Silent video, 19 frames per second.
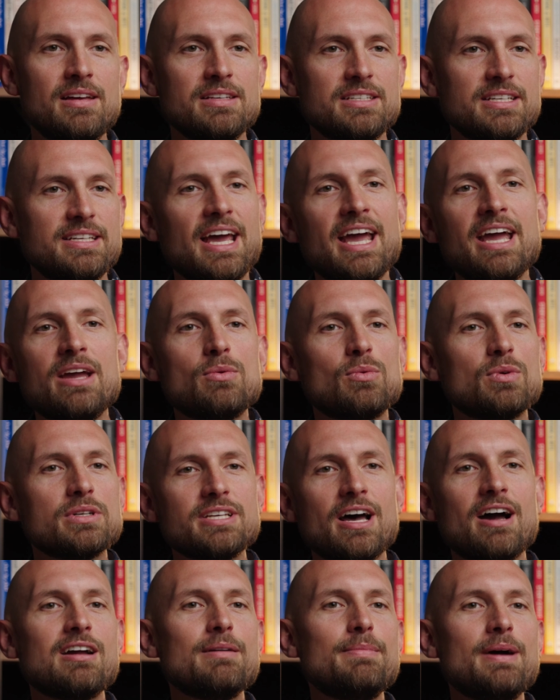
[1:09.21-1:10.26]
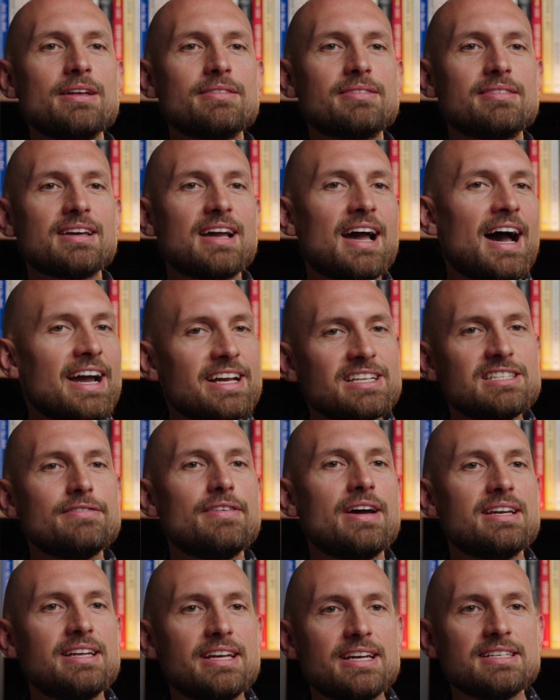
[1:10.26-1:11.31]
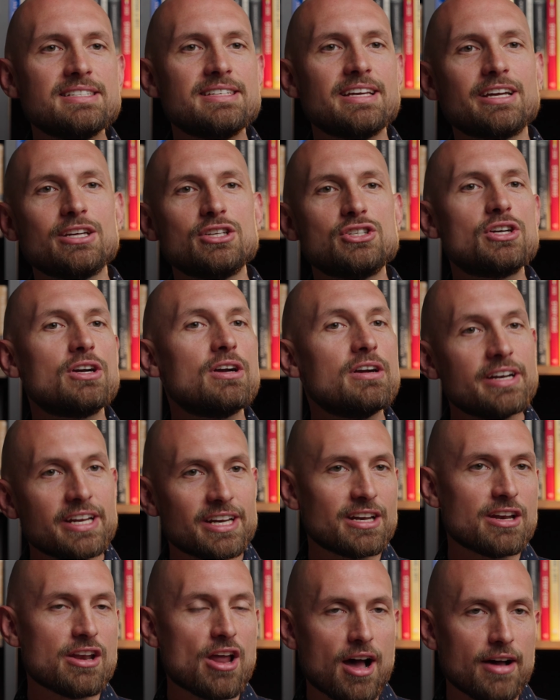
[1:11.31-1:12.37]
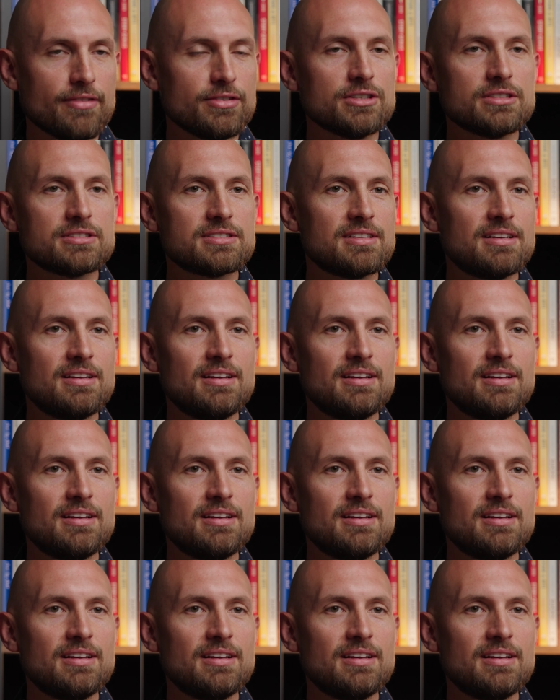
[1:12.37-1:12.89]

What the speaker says: Today, we'll talk about the kinds of ideas that can turn into novels.